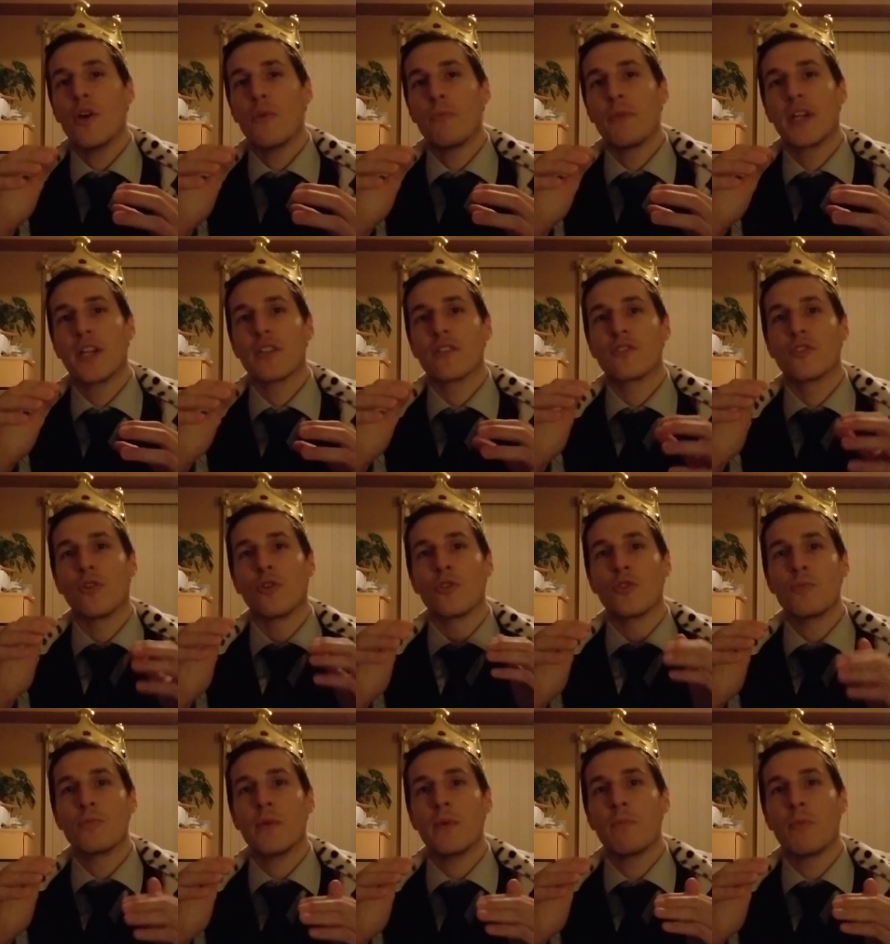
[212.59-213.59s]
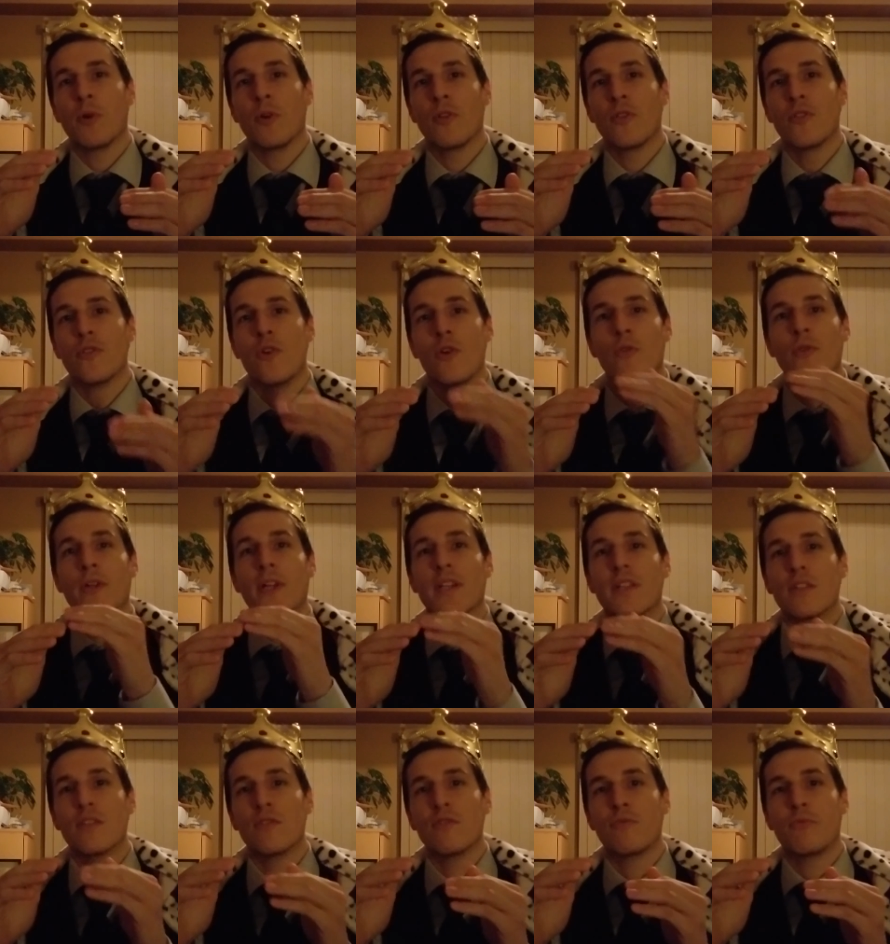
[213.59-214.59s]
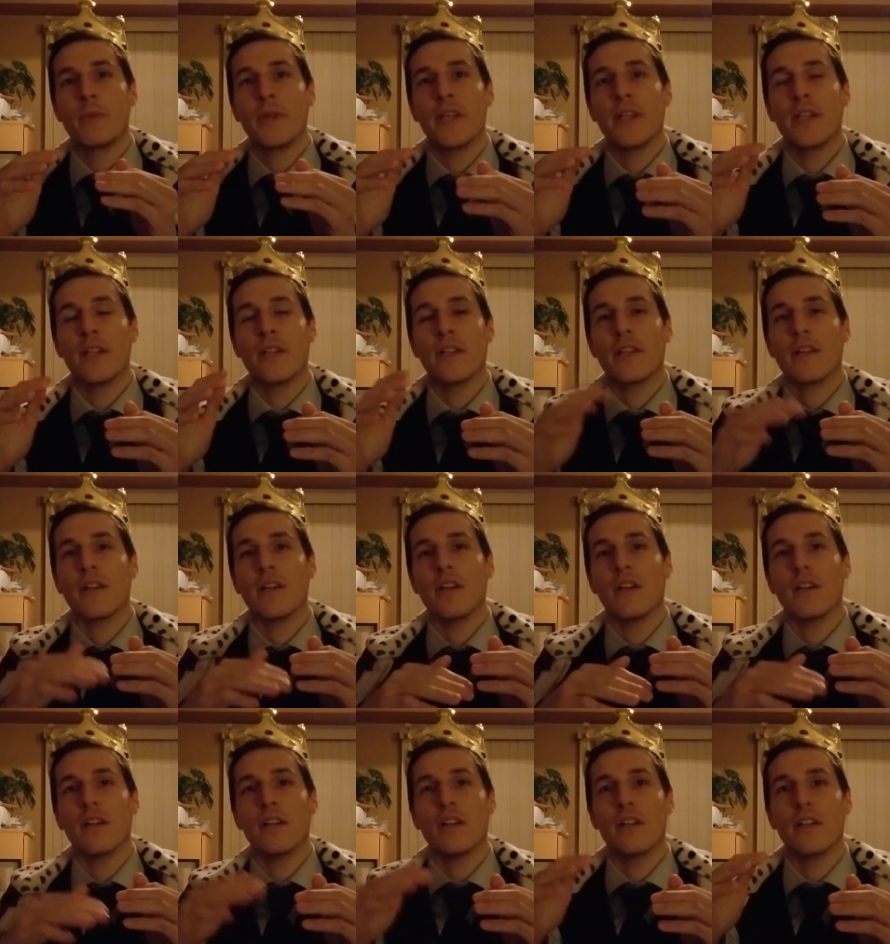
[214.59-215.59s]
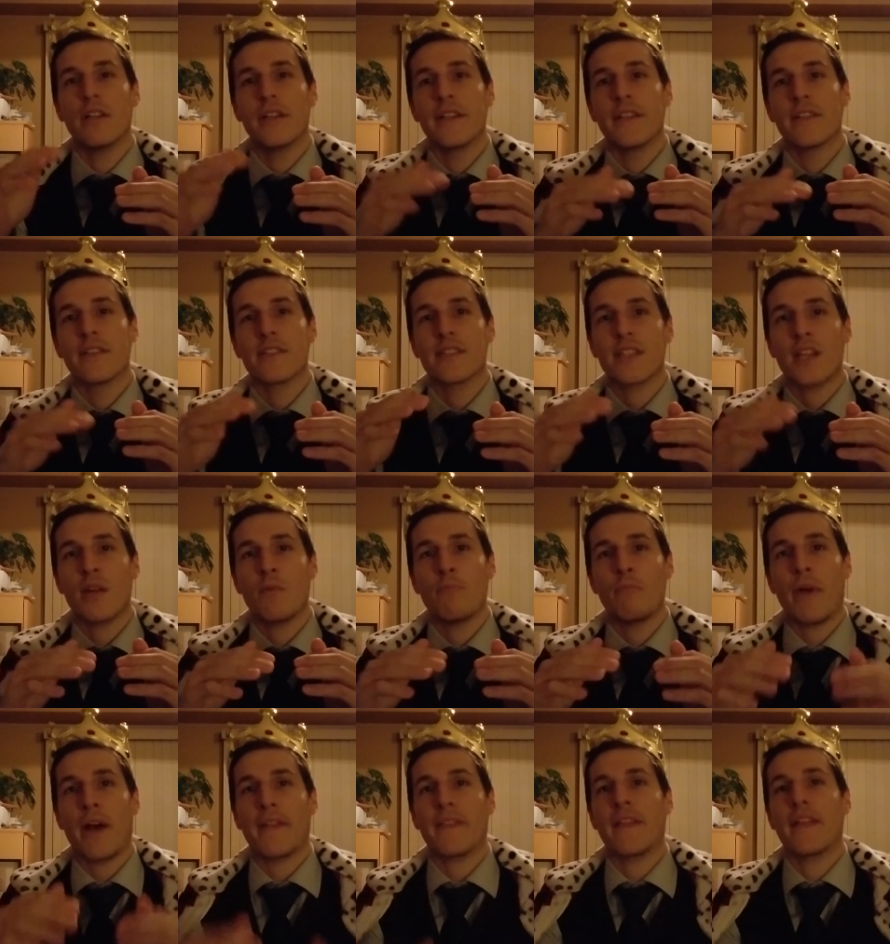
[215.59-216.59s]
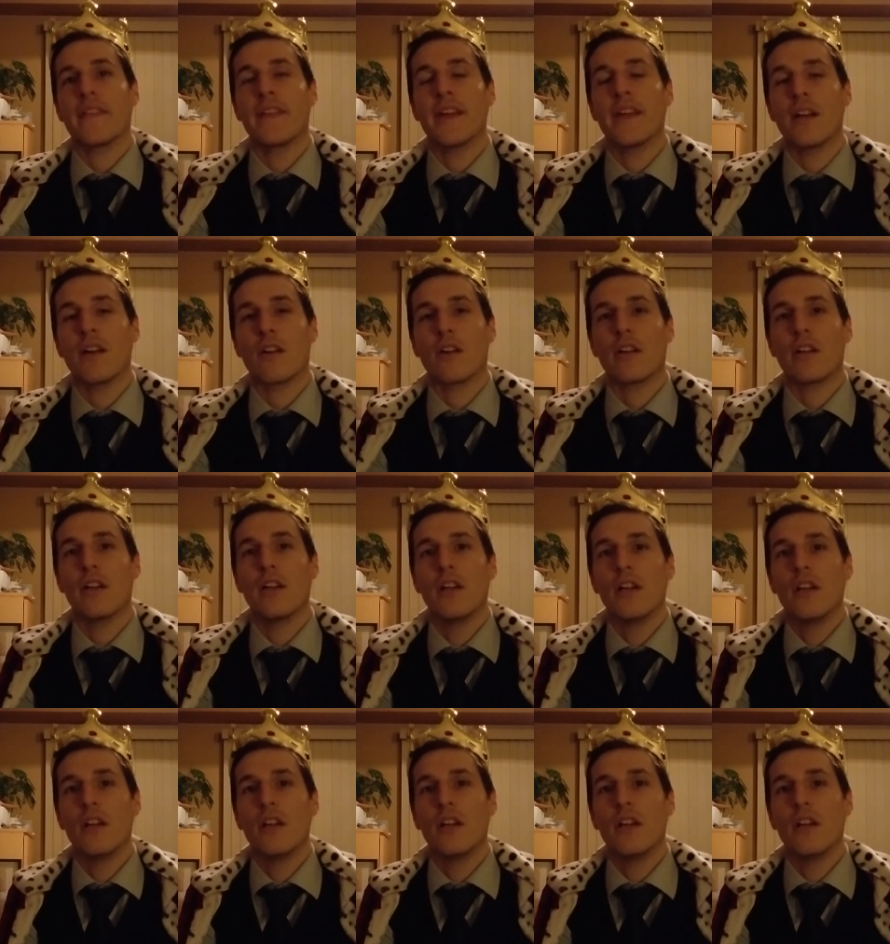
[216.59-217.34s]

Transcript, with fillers: because those people know that you've been uh, in the same path that they are